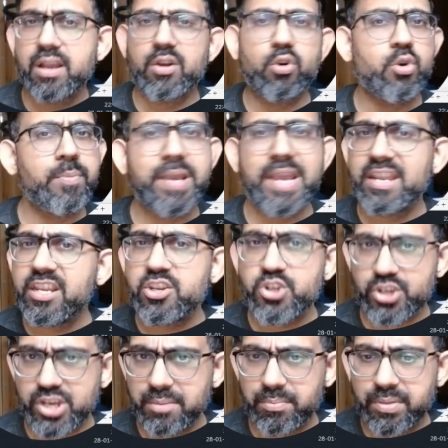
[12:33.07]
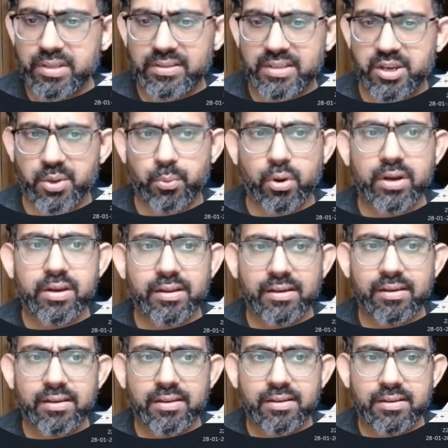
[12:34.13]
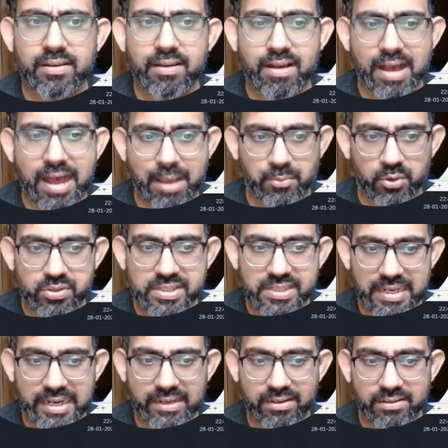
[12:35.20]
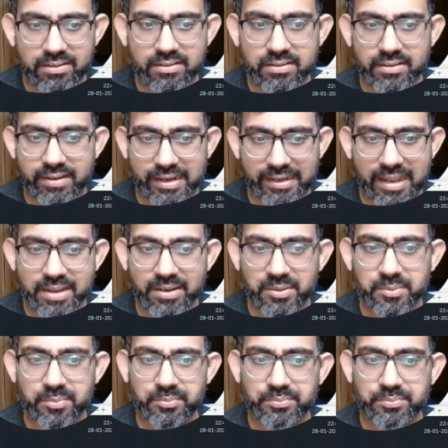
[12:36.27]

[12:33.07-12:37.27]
could be any shape that you want. I'm going to select a rectangle,